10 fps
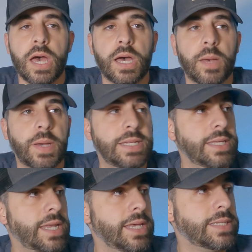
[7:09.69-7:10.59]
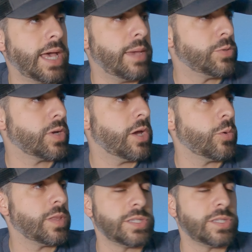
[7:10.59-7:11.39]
I did a time trial with